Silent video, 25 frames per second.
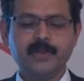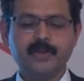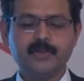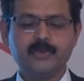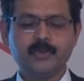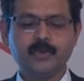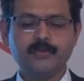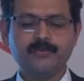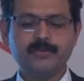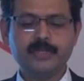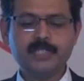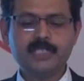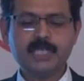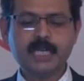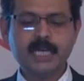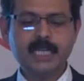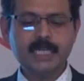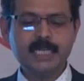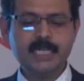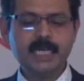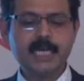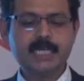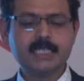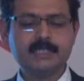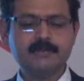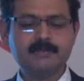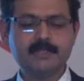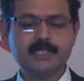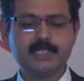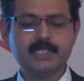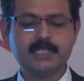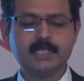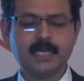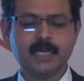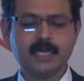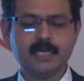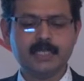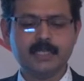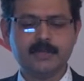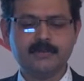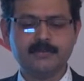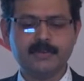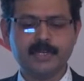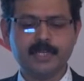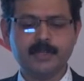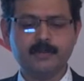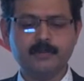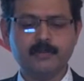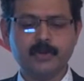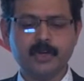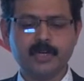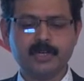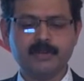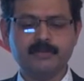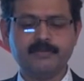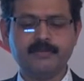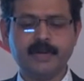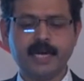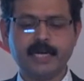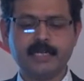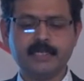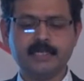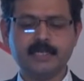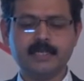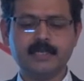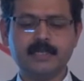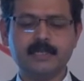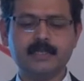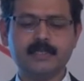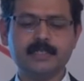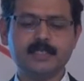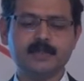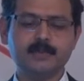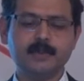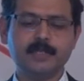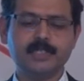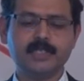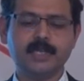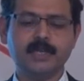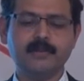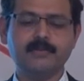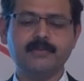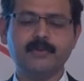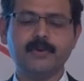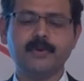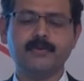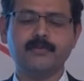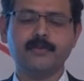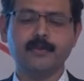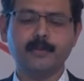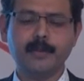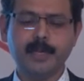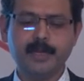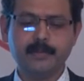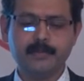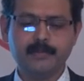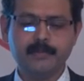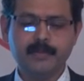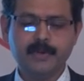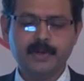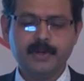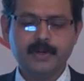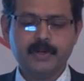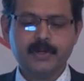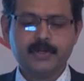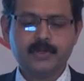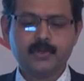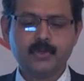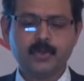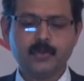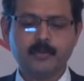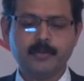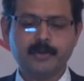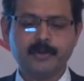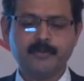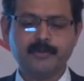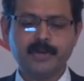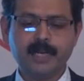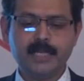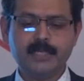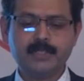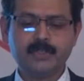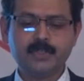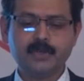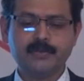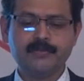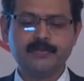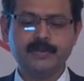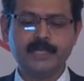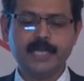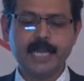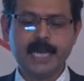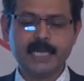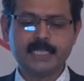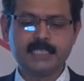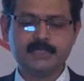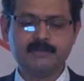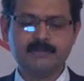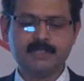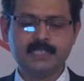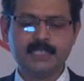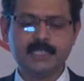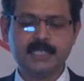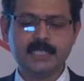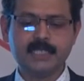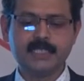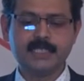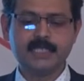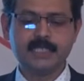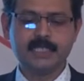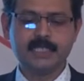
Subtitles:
So, physical inactivity is another very important factor, especially for women. So, prevalence of inactivity and